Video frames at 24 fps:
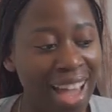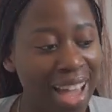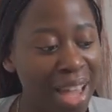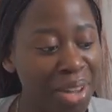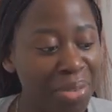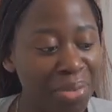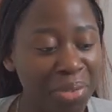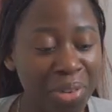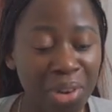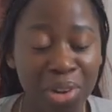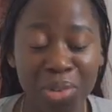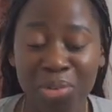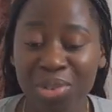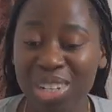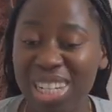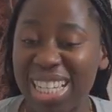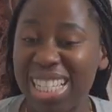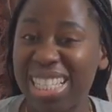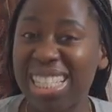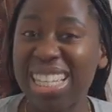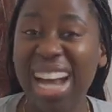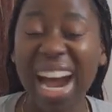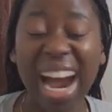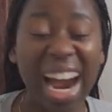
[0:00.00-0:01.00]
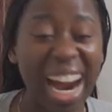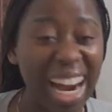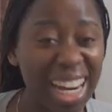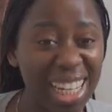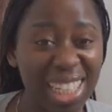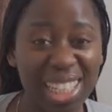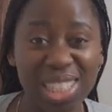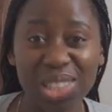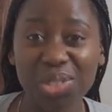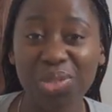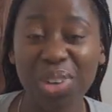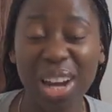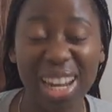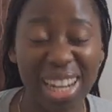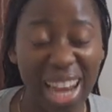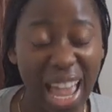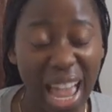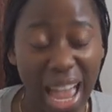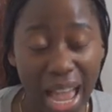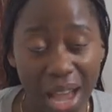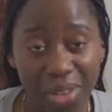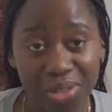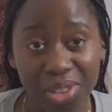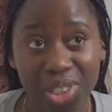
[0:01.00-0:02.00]
I felt really tired right
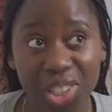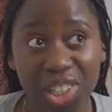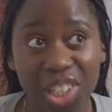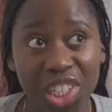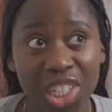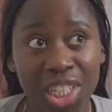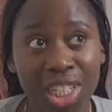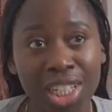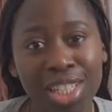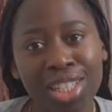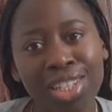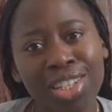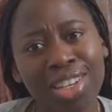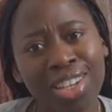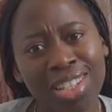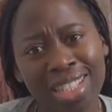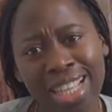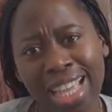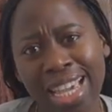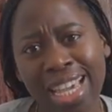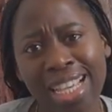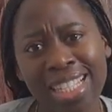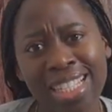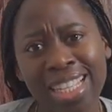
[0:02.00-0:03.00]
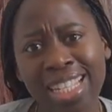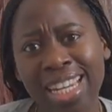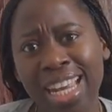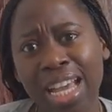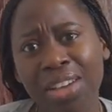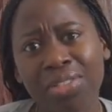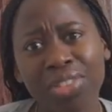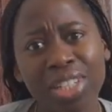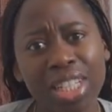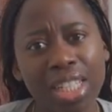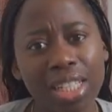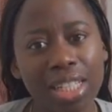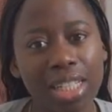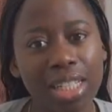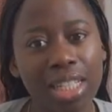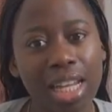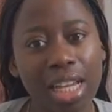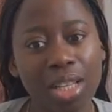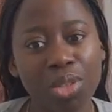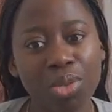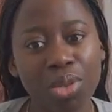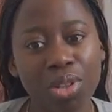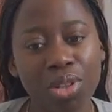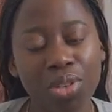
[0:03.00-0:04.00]
after eating because, like I said, I haven't eaten in
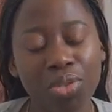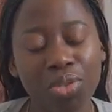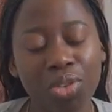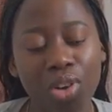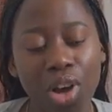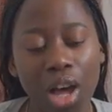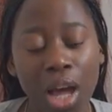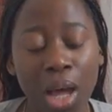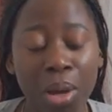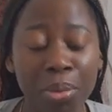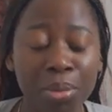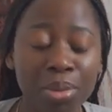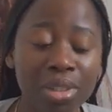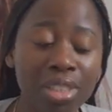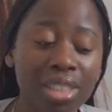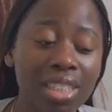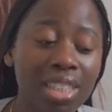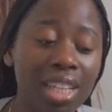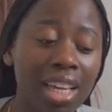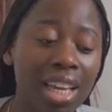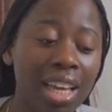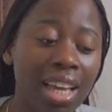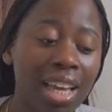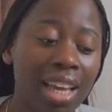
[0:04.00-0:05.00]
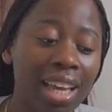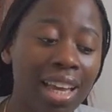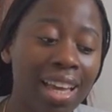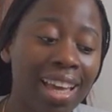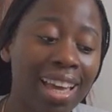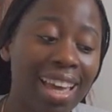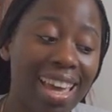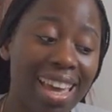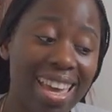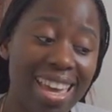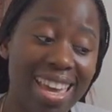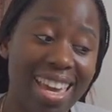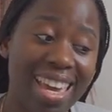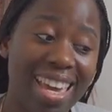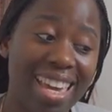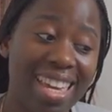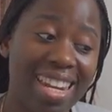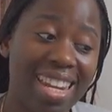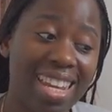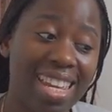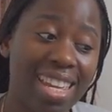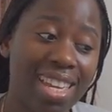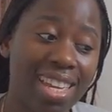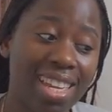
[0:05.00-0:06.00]
like twenty-four hours.
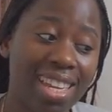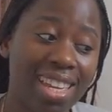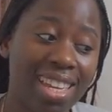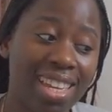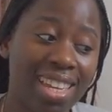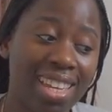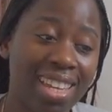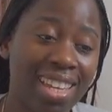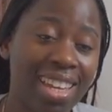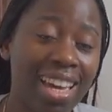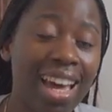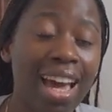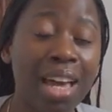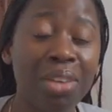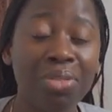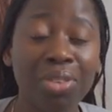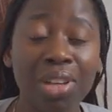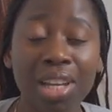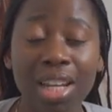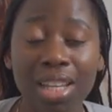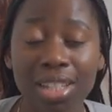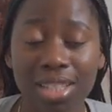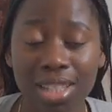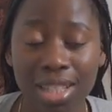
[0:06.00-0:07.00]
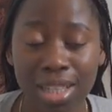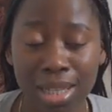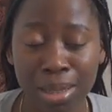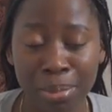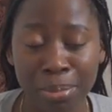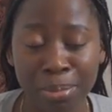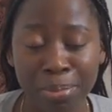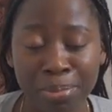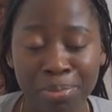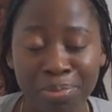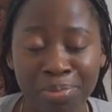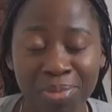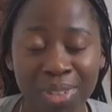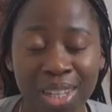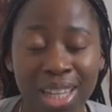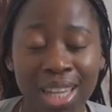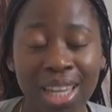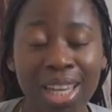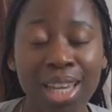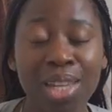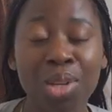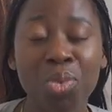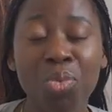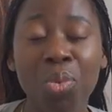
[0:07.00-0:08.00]
And I fell asleep.
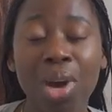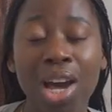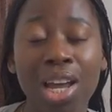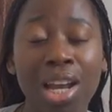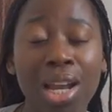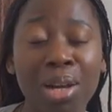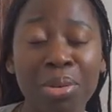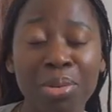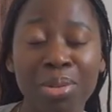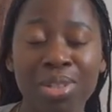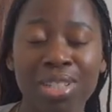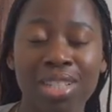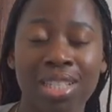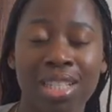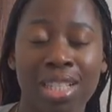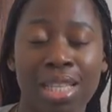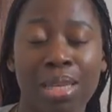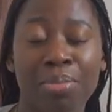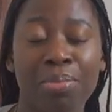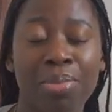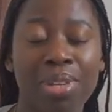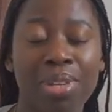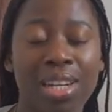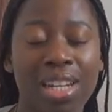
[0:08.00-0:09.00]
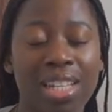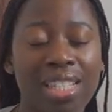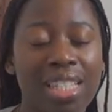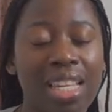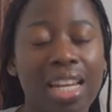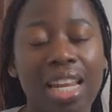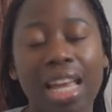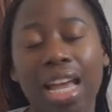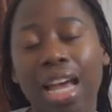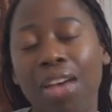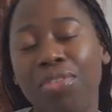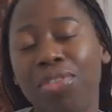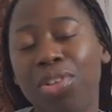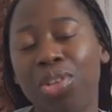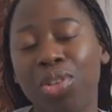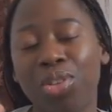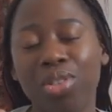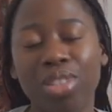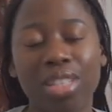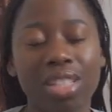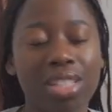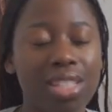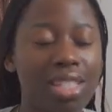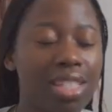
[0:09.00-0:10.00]
And while I was sleeping, I started having all
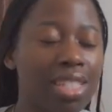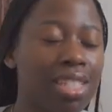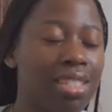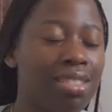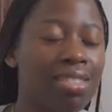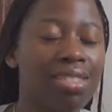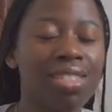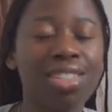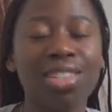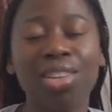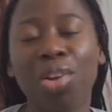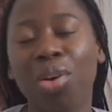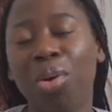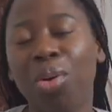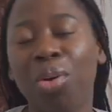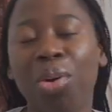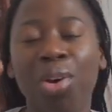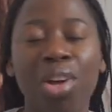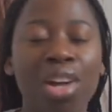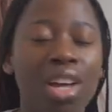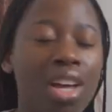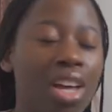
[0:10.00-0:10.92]
this, you know,